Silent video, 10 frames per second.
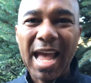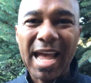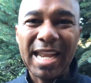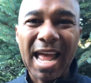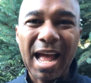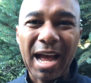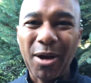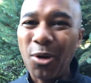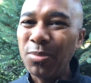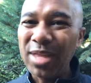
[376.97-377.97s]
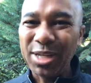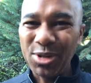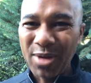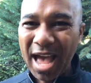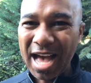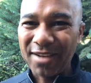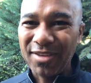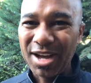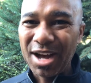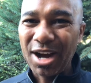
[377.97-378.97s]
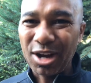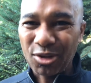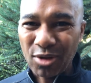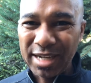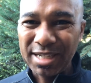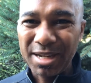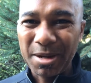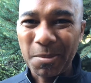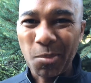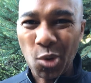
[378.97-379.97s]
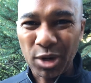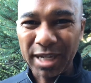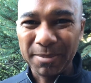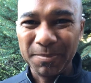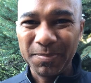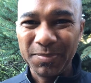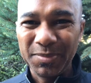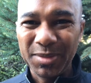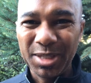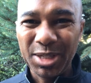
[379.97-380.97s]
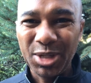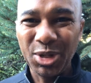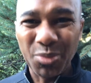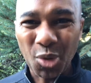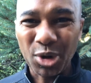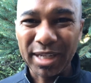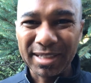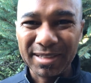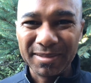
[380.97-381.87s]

and I hope that you have a great morning. Good morning.